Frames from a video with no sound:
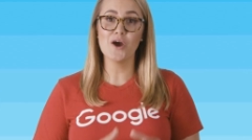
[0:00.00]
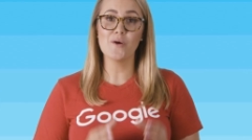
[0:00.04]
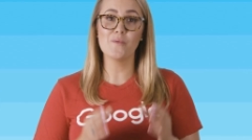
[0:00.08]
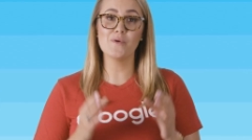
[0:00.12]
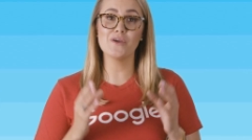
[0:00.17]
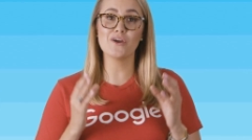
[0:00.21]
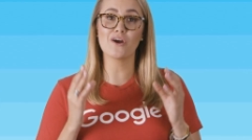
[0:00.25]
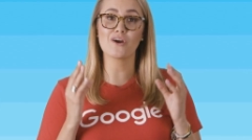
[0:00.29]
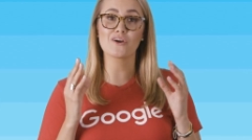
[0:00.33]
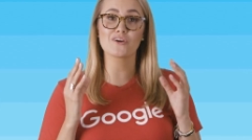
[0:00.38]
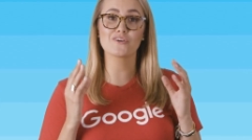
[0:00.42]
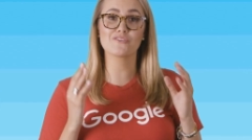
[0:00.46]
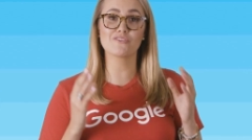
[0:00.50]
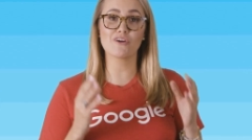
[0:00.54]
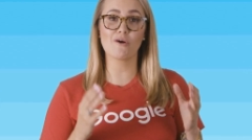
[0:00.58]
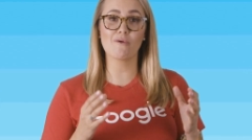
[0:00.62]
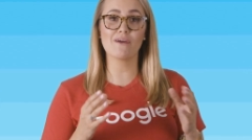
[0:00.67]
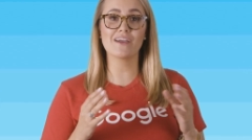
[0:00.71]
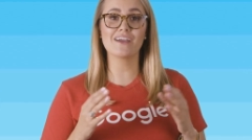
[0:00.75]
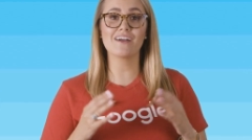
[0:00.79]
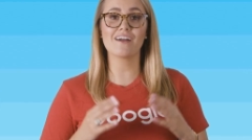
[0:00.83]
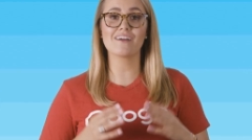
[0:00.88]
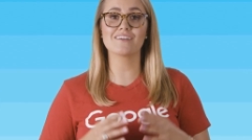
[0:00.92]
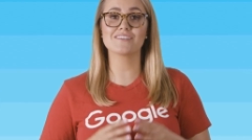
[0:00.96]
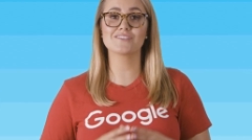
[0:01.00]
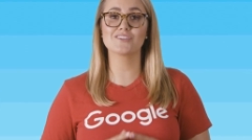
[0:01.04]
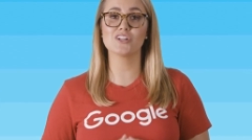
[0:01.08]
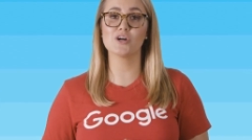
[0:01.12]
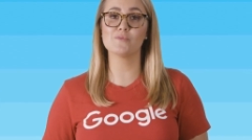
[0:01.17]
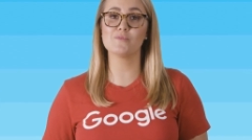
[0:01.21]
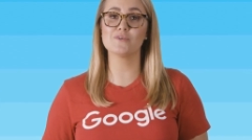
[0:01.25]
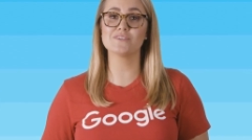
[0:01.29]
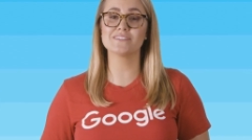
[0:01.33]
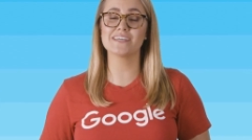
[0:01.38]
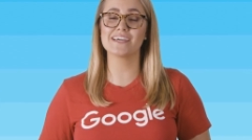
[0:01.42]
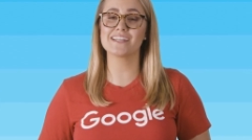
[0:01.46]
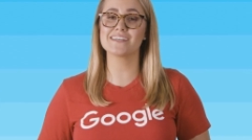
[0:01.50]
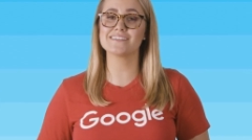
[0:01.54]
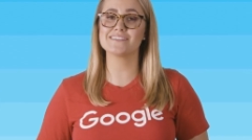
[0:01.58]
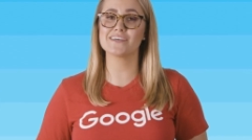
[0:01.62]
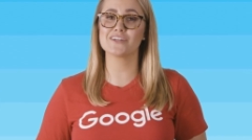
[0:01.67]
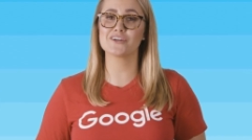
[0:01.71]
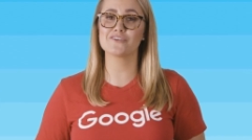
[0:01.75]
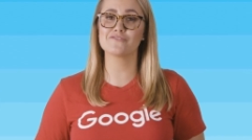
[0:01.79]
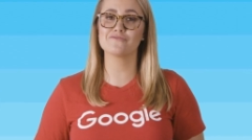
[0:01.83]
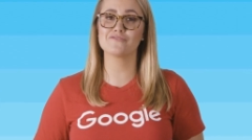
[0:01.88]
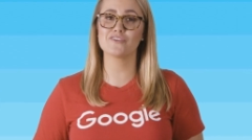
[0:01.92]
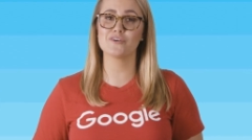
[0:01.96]
We are growing our global data
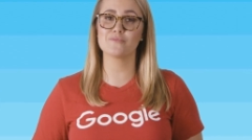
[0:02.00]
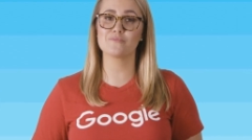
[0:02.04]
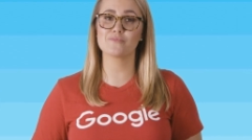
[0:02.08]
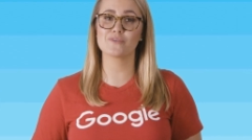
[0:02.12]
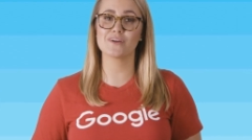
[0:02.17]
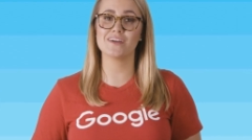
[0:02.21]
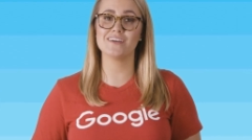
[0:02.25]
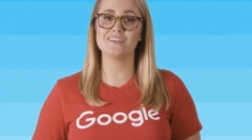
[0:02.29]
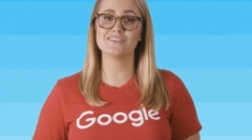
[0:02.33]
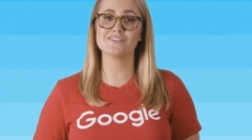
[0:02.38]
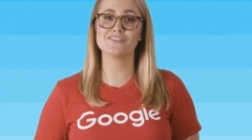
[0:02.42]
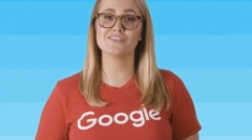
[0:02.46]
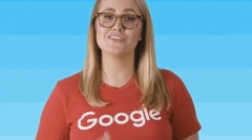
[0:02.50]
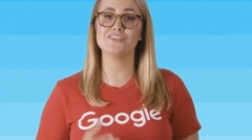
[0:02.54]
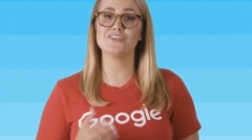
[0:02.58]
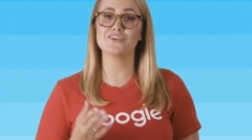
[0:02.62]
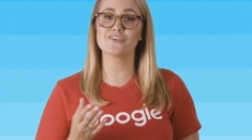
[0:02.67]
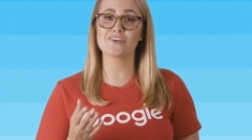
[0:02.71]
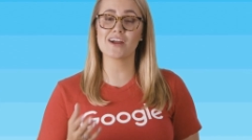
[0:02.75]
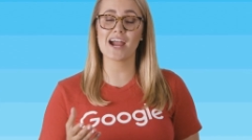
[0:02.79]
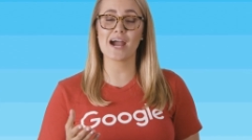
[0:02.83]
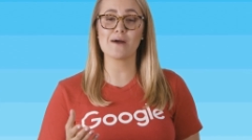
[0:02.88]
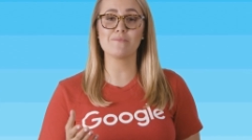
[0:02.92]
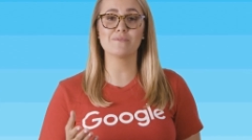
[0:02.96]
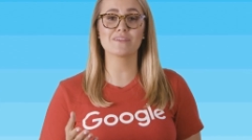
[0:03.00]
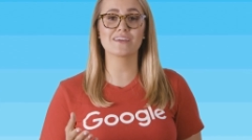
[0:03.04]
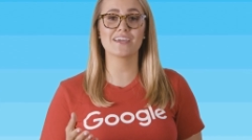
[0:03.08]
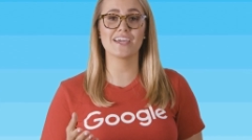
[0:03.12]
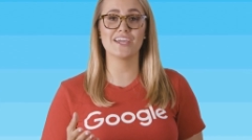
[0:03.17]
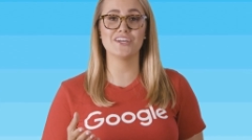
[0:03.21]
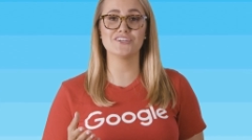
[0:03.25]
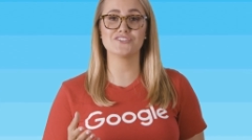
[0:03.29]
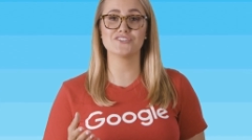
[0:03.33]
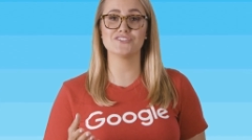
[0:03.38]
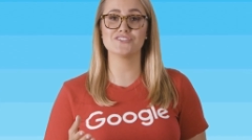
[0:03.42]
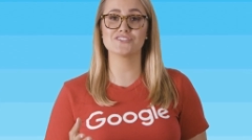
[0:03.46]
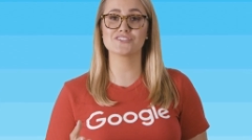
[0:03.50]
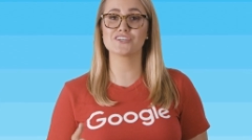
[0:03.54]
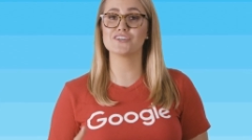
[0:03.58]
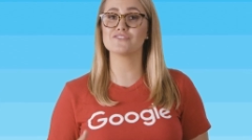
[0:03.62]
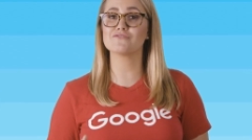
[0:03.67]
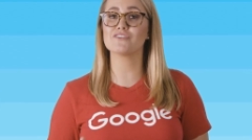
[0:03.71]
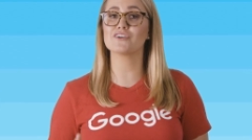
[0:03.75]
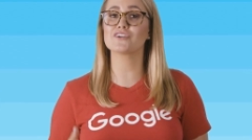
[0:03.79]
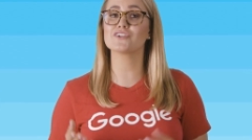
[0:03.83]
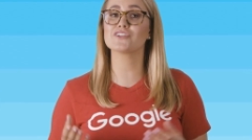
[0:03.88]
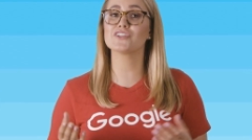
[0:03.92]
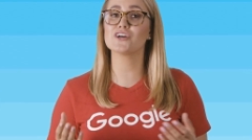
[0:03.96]
center footprint so your applications can
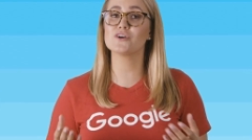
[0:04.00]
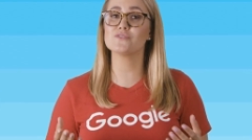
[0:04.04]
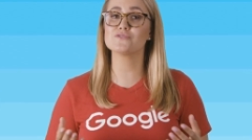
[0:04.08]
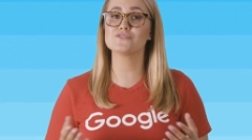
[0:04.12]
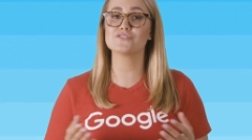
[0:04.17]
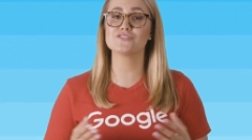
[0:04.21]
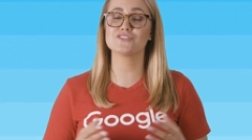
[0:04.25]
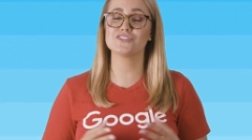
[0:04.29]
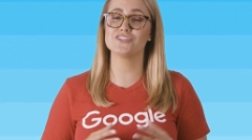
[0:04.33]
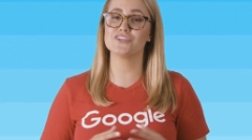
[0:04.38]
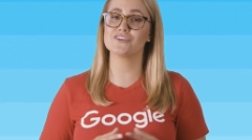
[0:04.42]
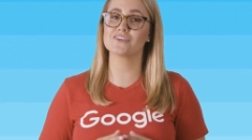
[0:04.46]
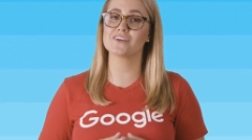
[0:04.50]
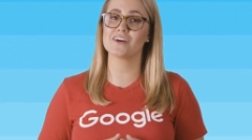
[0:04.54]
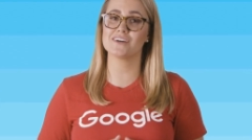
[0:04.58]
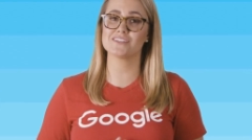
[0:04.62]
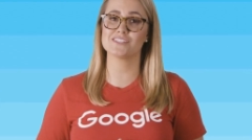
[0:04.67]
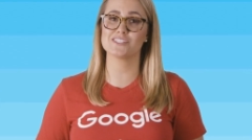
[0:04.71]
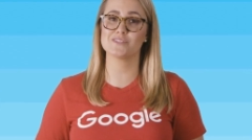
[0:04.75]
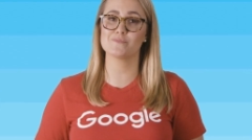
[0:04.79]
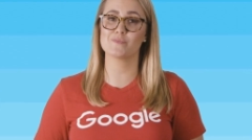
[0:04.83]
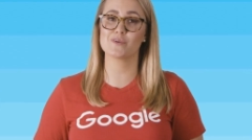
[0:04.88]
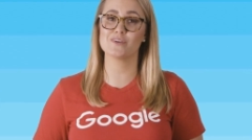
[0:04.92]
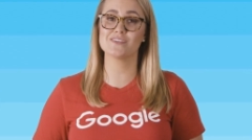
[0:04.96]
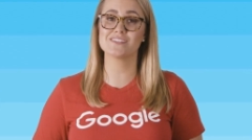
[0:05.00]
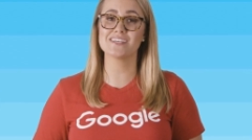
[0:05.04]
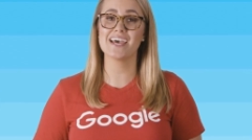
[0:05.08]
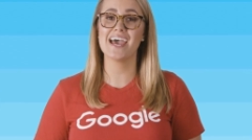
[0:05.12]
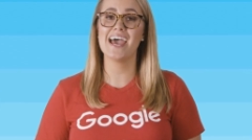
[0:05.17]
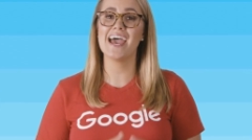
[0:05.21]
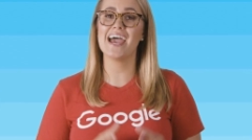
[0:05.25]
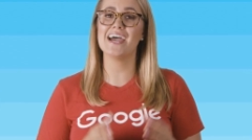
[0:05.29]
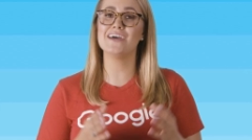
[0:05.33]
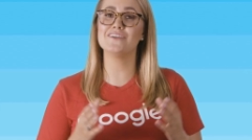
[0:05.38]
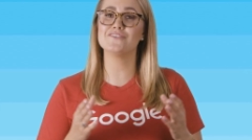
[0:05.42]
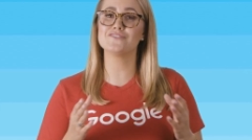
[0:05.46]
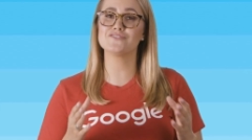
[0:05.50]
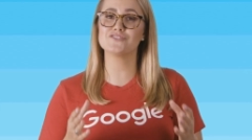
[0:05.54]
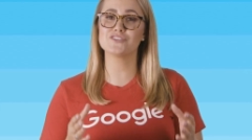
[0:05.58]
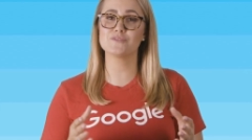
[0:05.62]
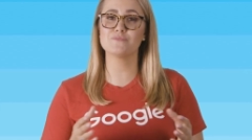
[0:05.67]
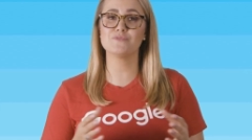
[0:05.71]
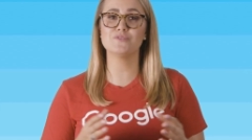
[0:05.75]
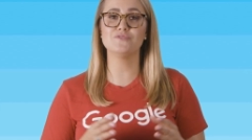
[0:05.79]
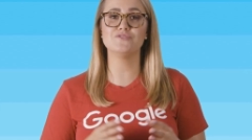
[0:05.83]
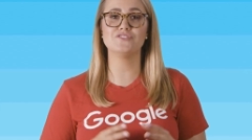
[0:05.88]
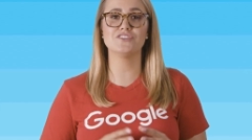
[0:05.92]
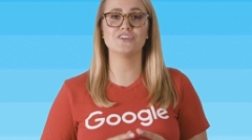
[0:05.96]
run closer to your customers and
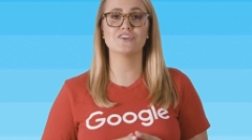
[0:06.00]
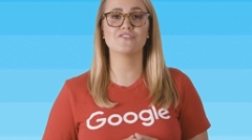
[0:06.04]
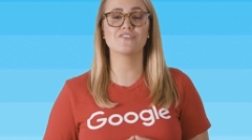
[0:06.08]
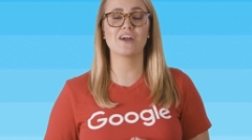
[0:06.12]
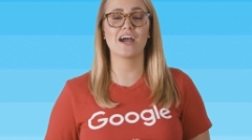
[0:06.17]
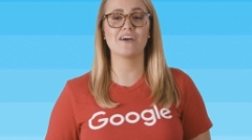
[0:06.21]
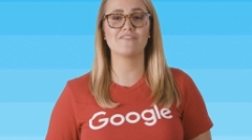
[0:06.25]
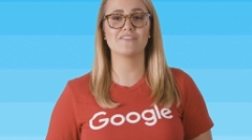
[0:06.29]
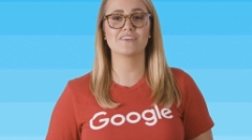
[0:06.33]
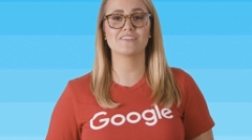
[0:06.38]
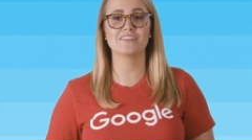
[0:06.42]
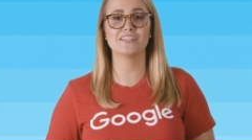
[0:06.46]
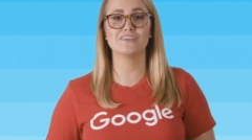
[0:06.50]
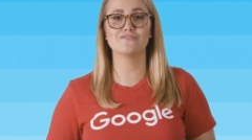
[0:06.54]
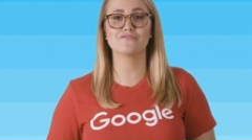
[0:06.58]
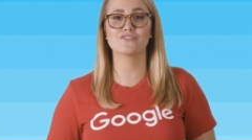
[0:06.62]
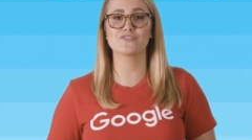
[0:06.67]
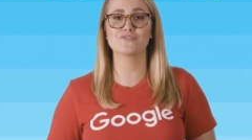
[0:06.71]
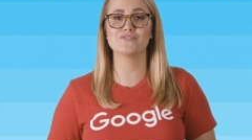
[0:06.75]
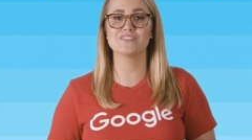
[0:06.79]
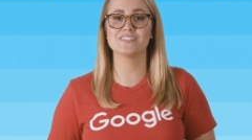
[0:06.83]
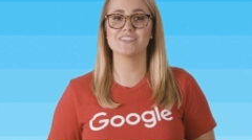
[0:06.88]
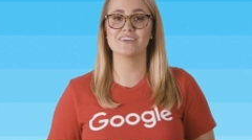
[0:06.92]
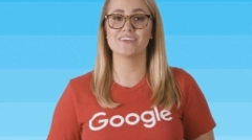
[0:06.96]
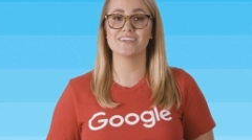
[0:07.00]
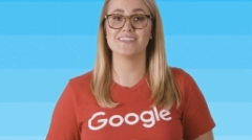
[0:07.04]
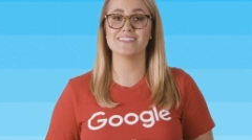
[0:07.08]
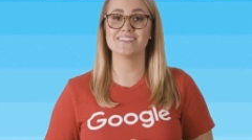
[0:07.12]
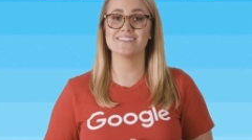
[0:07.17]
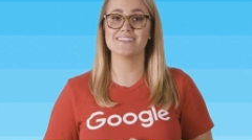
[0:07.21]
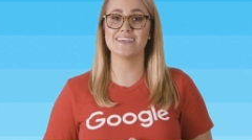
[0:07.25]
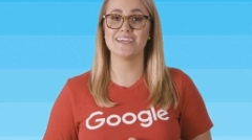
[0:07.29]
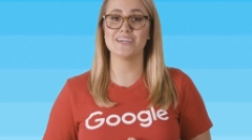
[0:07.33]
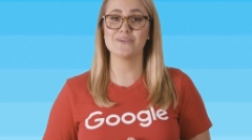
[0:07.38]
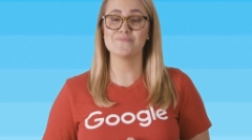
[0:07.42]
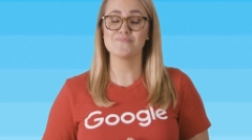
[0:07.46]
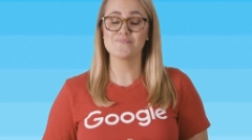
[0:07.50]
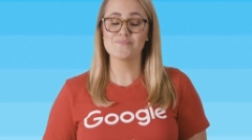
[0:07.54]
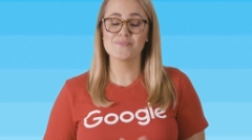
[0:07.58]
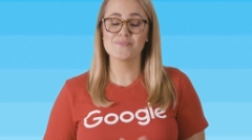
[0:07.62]
distribute geographically for resiliency.